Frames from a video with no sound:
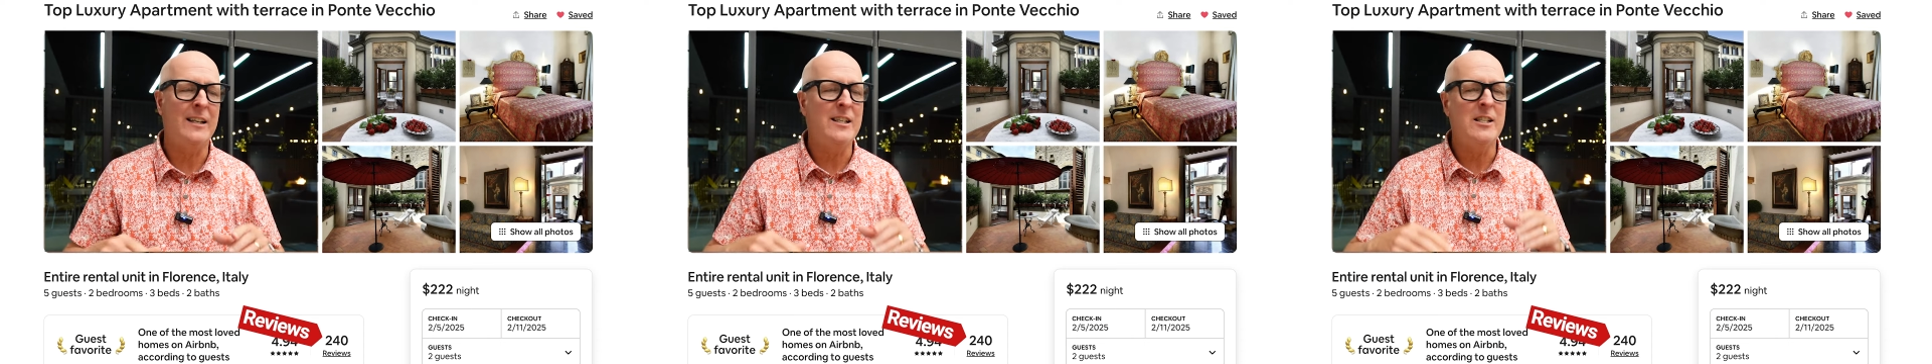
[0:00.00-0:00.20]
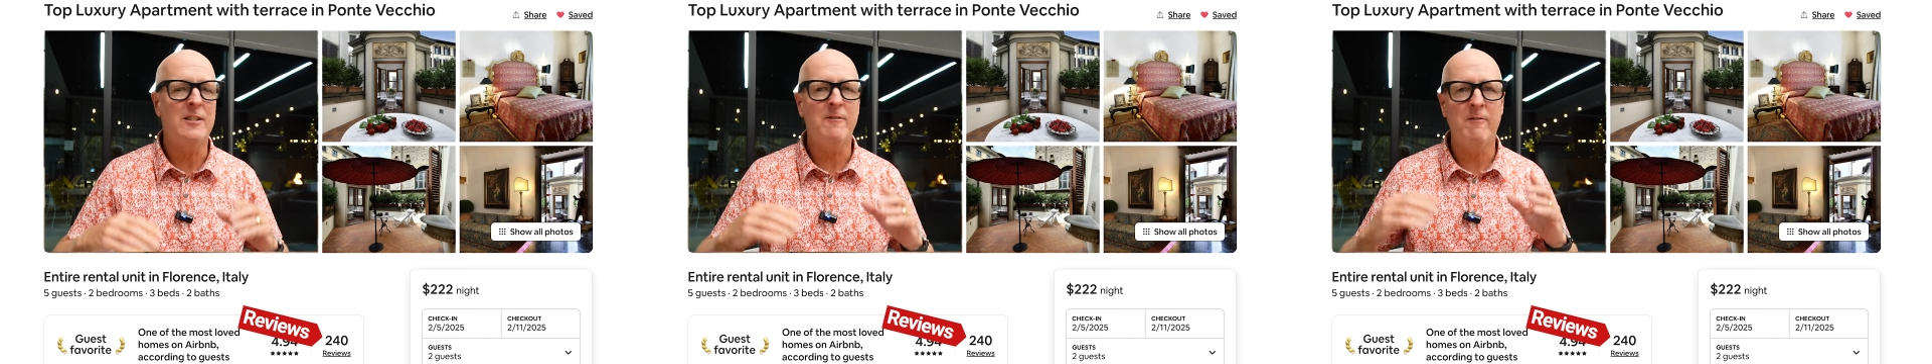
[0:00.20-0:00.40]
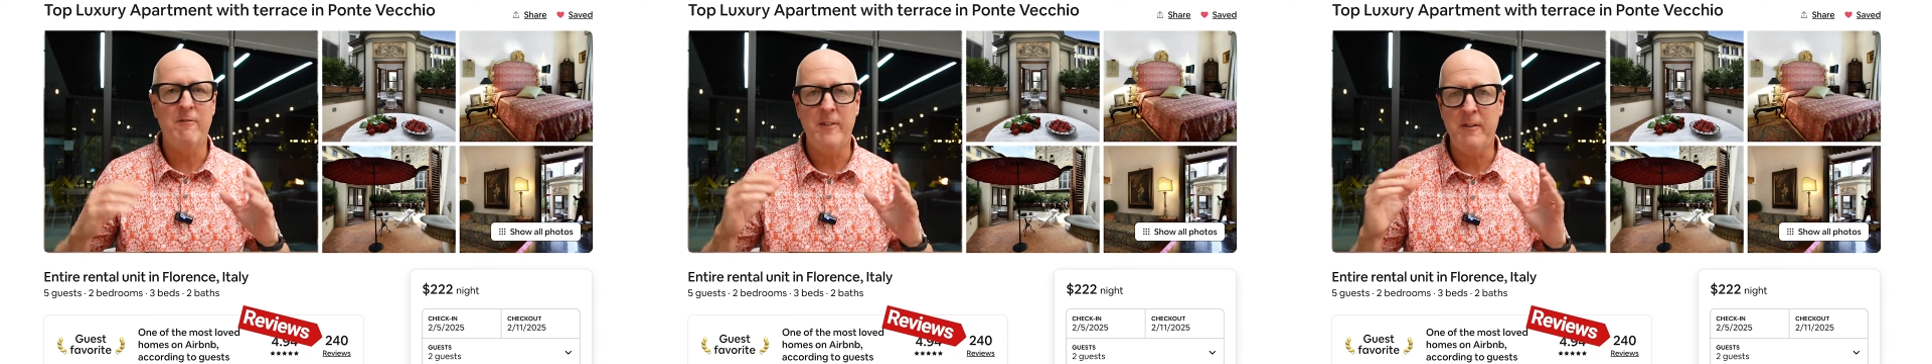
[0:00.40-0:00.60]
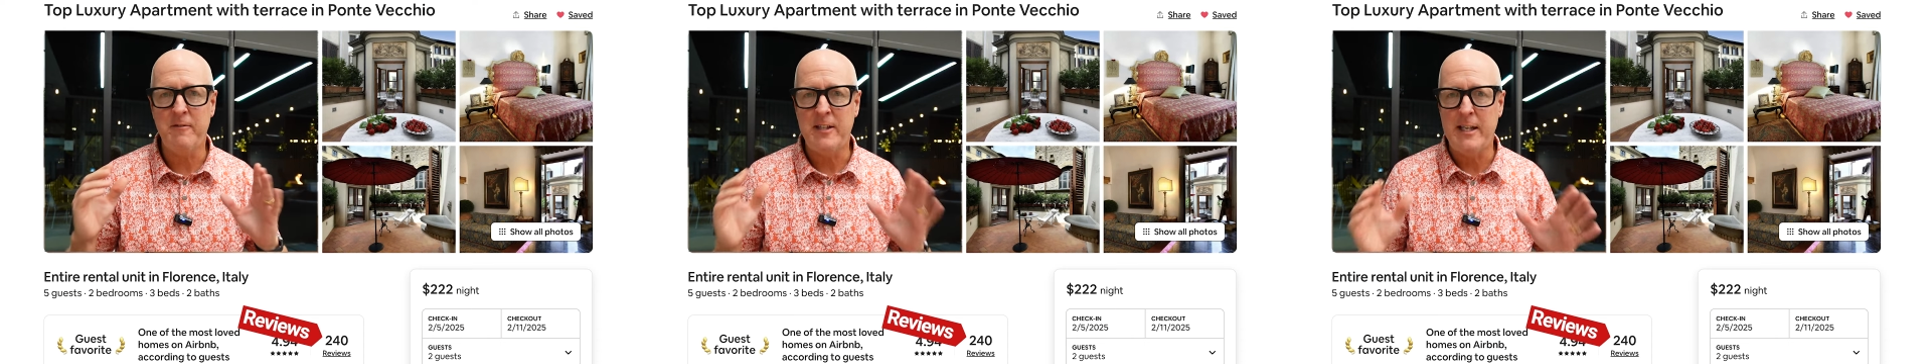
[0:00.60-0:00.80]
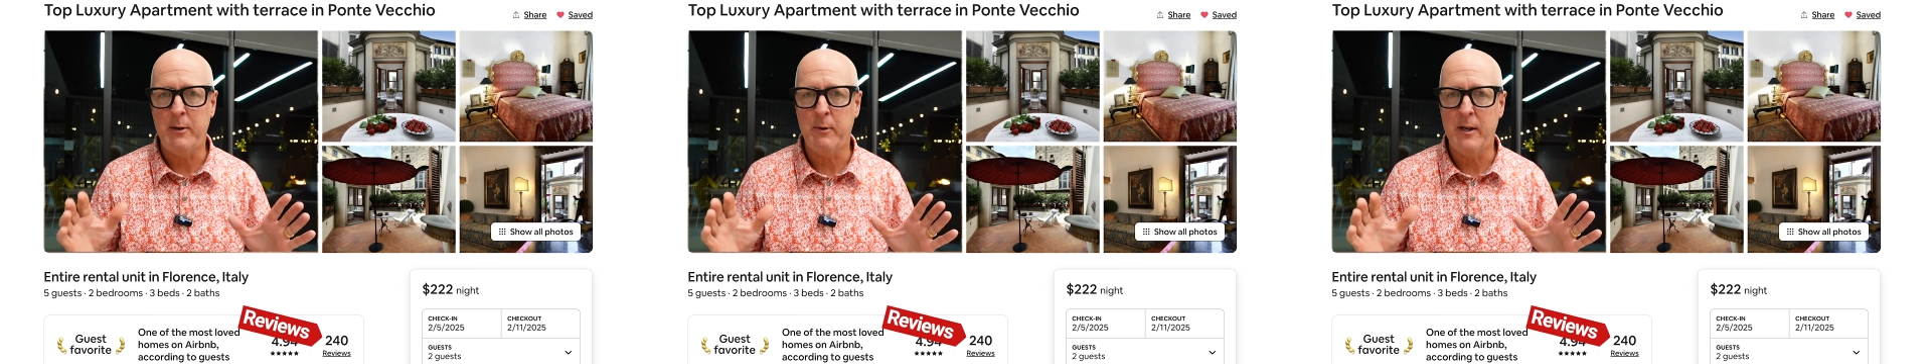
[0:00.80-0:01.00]
least
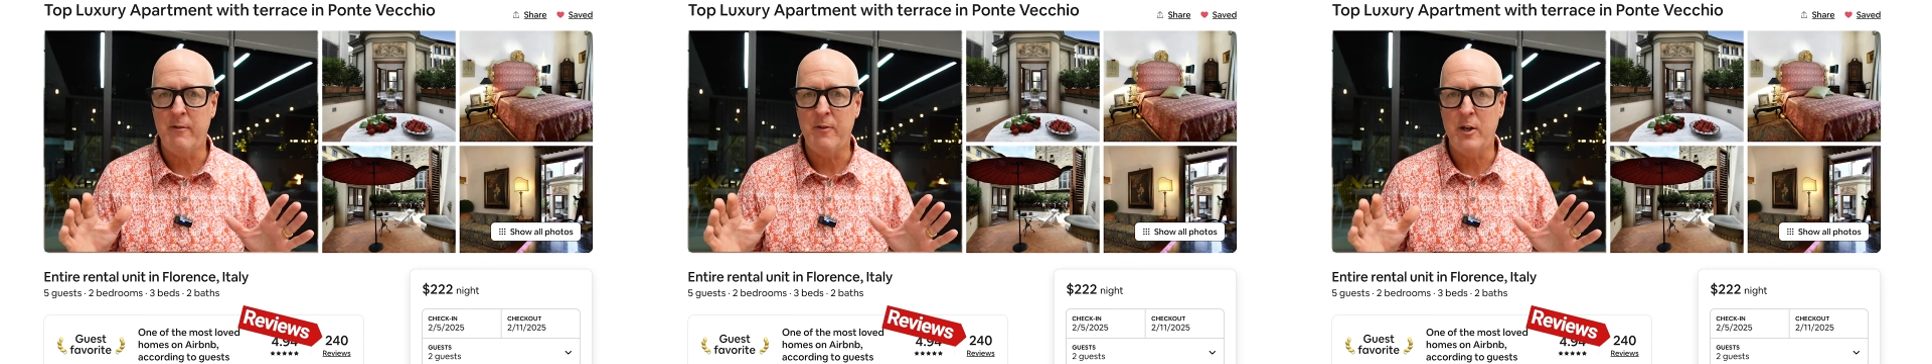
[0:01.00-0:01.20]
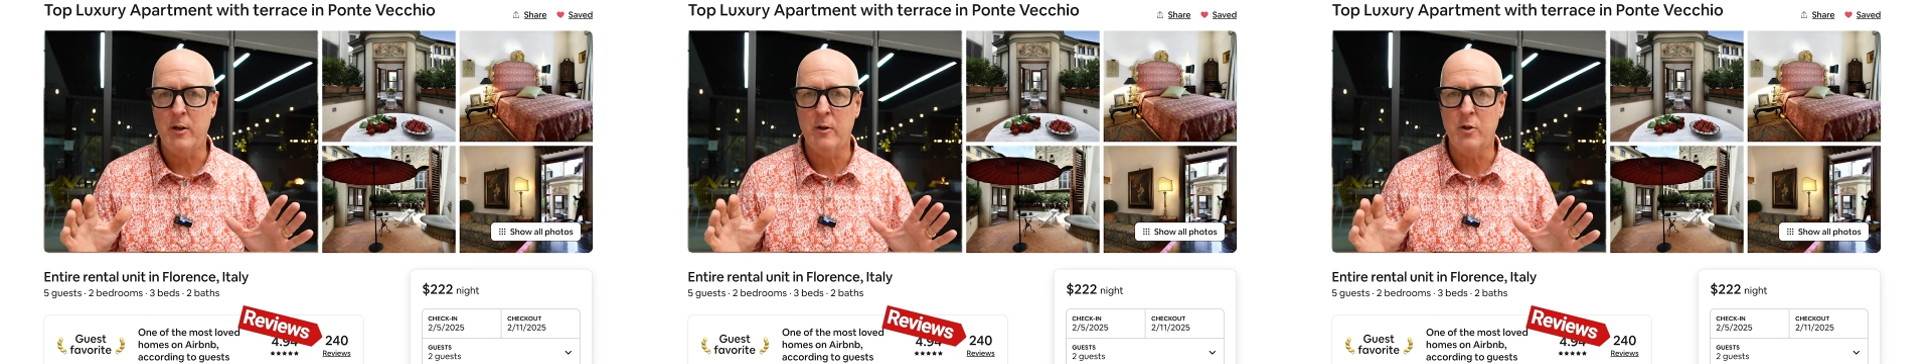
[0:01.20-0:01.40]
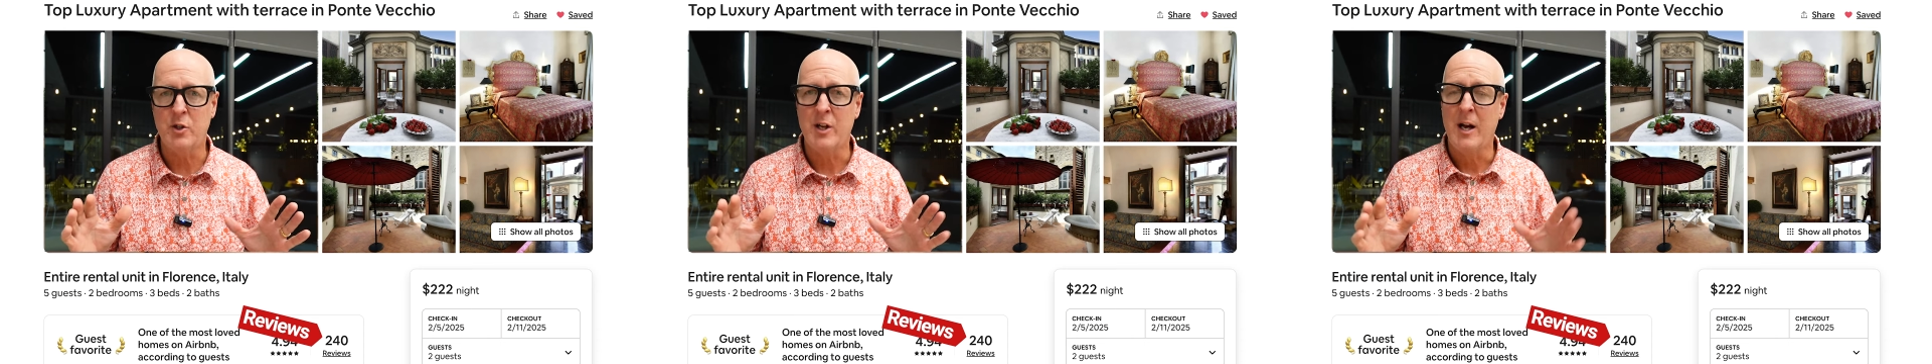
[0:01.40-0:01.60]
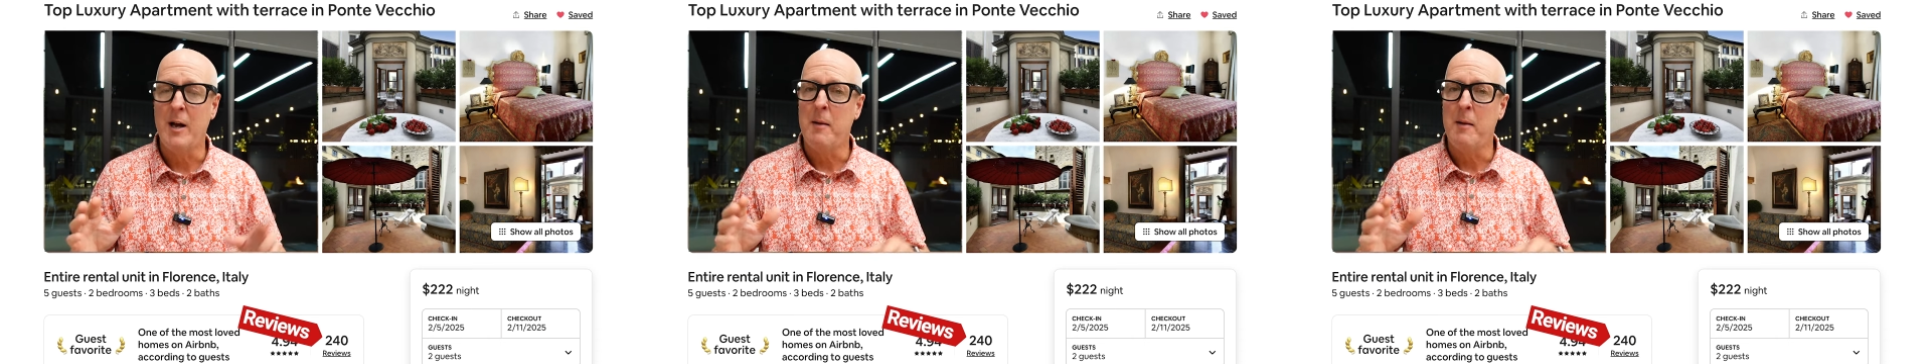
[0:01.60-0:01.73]
50 reviews,